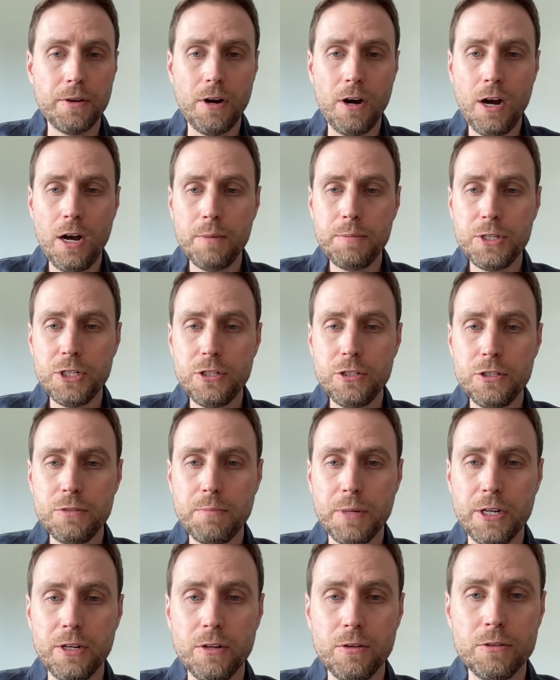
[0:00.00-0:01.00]
options,
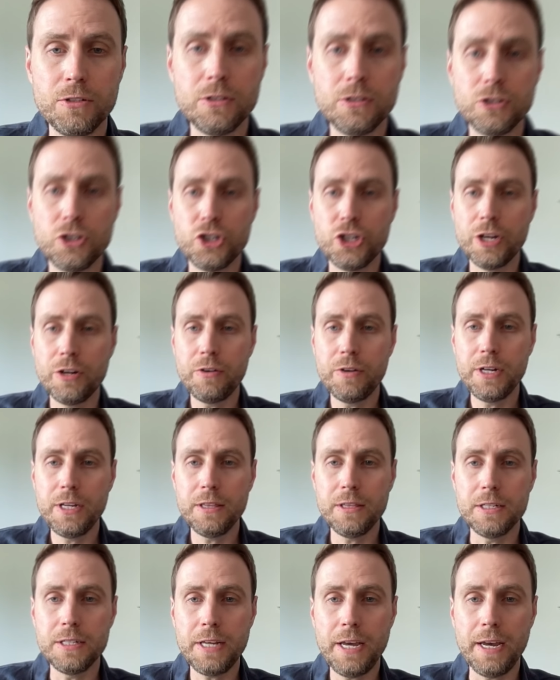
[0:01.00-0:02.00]
but it'll generate
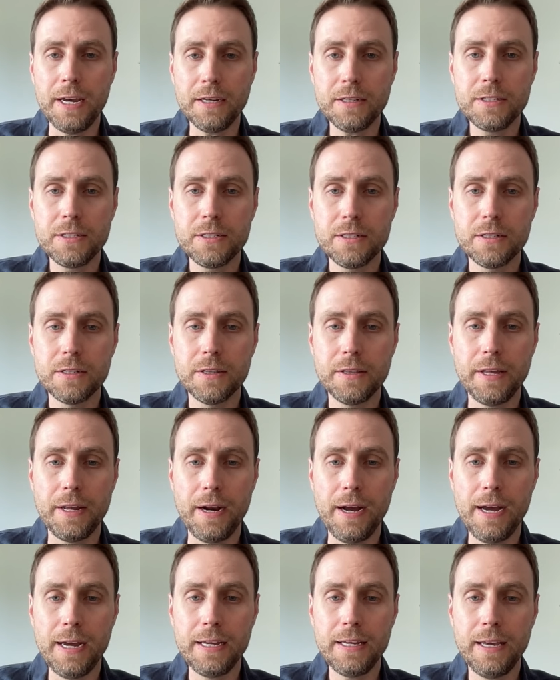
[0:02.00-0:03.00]
the text that
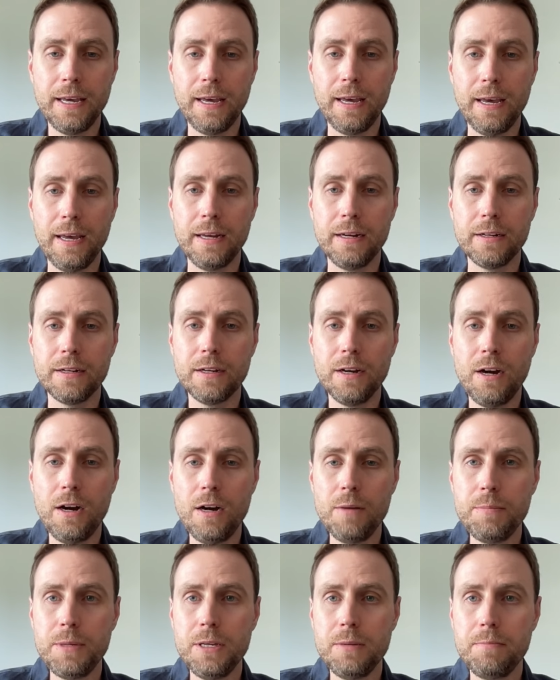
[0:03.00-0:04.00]
I can
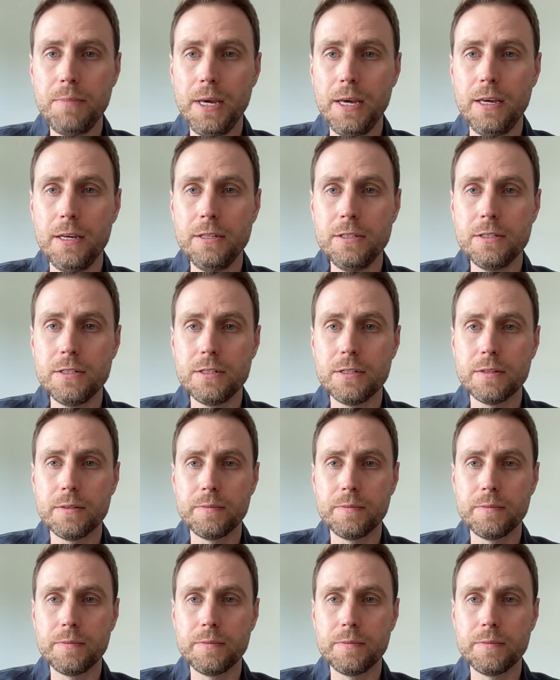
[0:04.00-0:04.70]
copy and paste